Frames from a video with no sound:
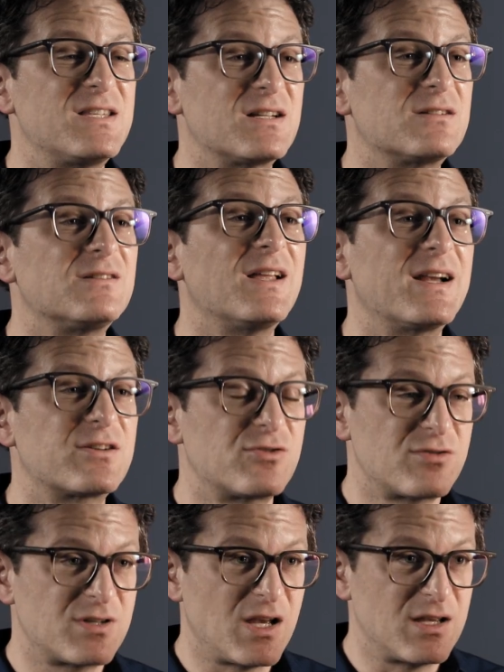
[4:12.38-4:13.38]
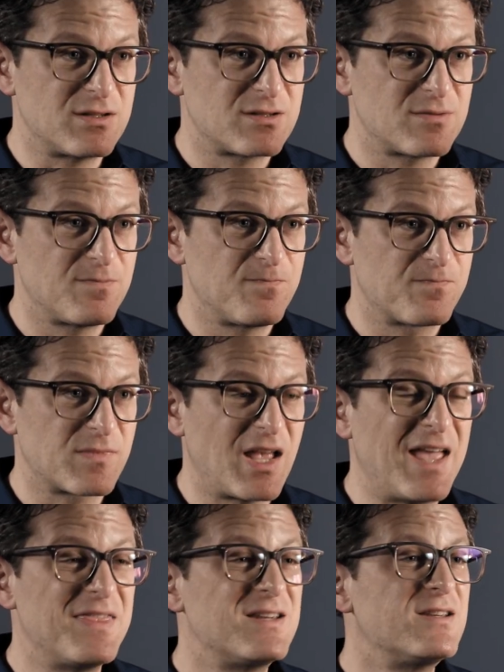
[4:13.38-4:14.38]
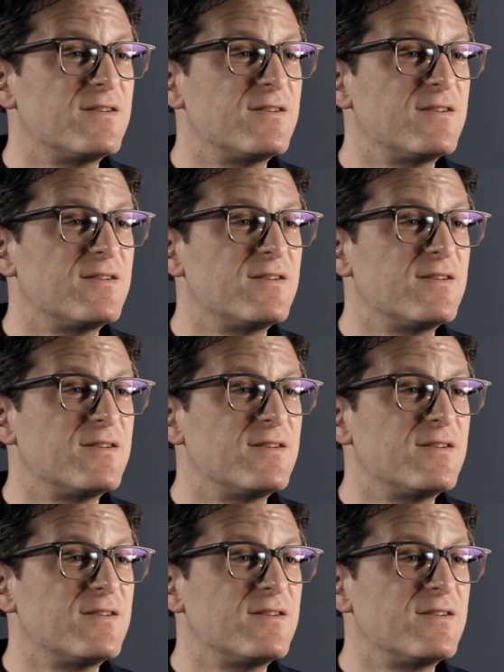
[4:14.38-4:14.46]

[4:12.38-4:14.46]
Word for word: physical exercise and the